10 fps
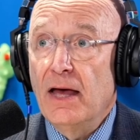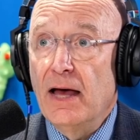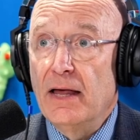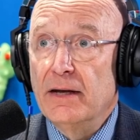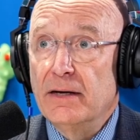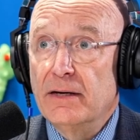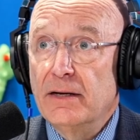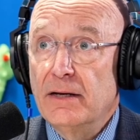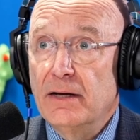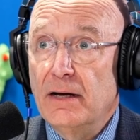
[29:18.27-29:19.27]
And
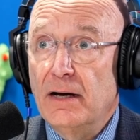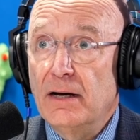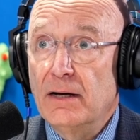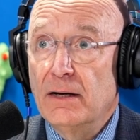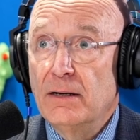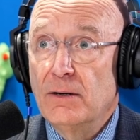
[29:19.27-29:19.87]
uh,